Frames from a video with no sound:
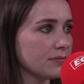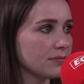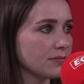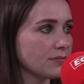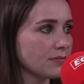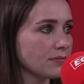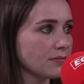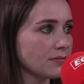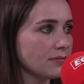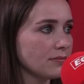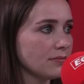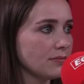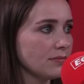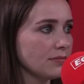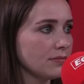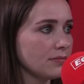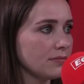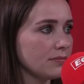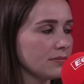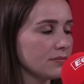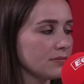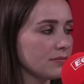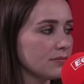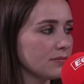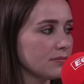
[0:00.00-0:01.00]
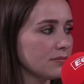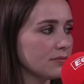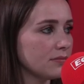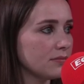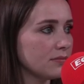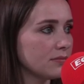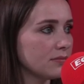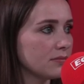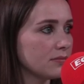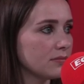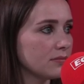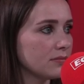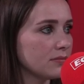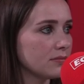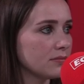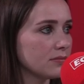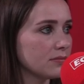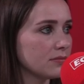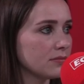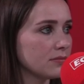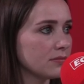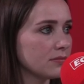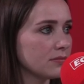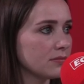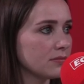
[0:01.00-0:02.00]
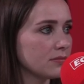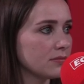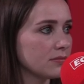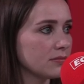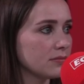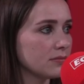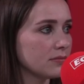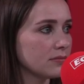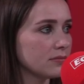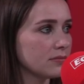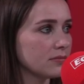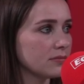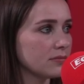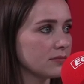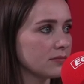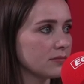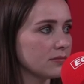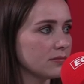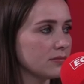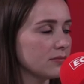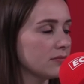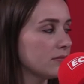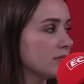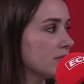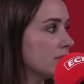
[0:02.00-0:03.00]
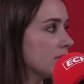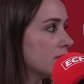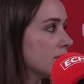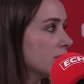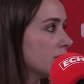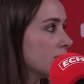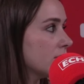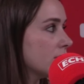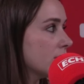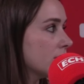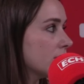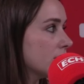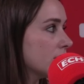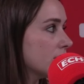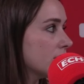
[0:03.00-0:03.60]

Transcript: (not speaking)